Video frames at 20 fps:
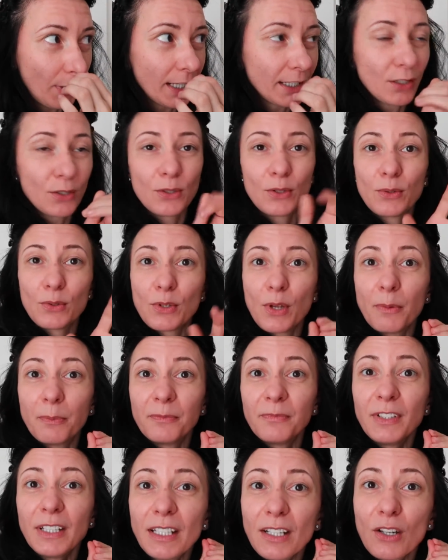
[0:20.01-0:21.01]
like to do
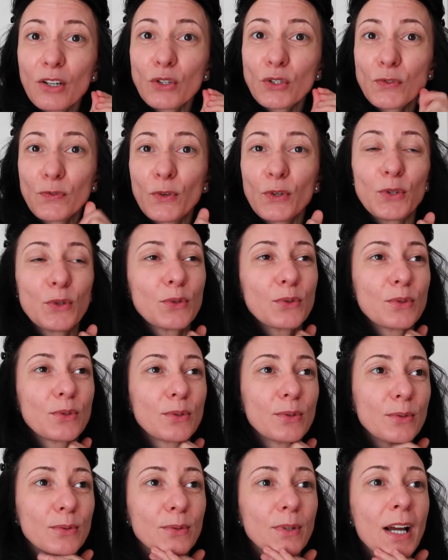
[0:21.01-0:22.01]
some videos for you
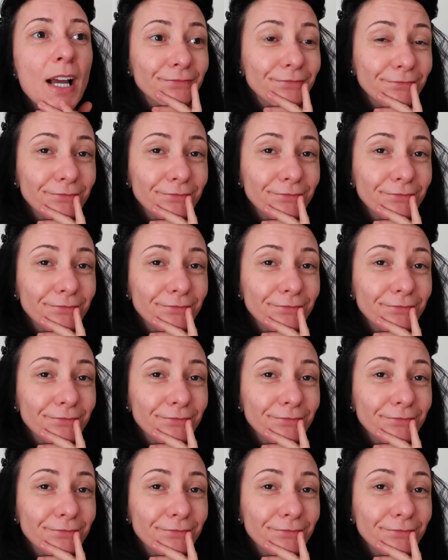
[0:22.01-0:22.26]
to